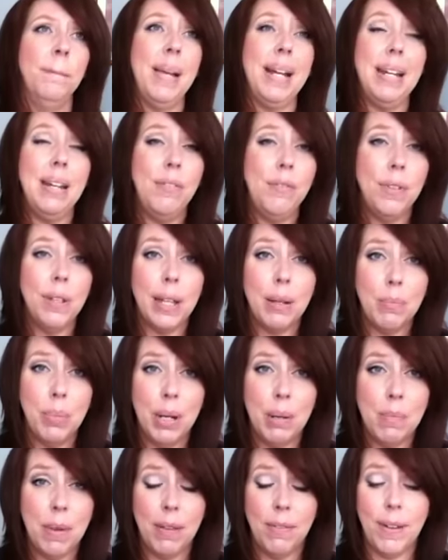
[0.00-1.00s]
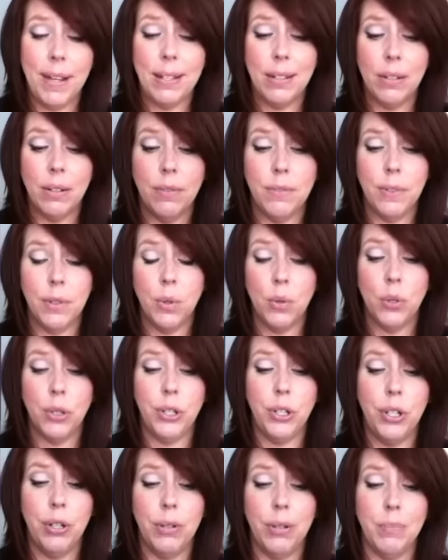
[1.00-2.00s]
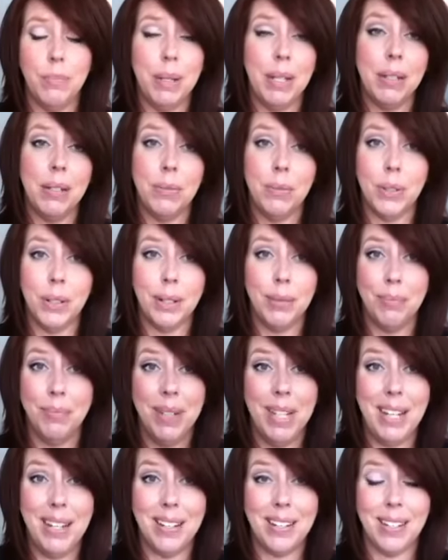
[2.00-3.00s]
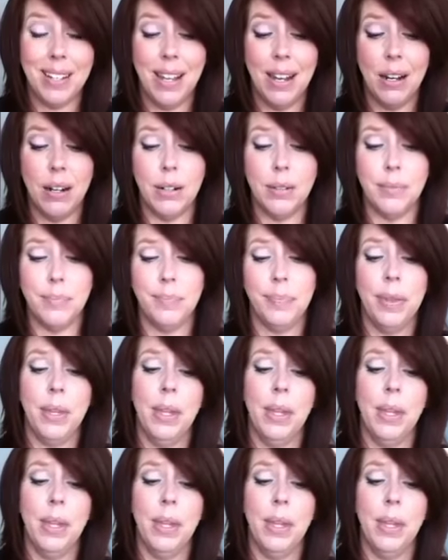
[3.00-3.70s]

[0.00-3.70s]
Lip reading: I didn't feel like putting my face on for the horseshoer because really he doesn't care.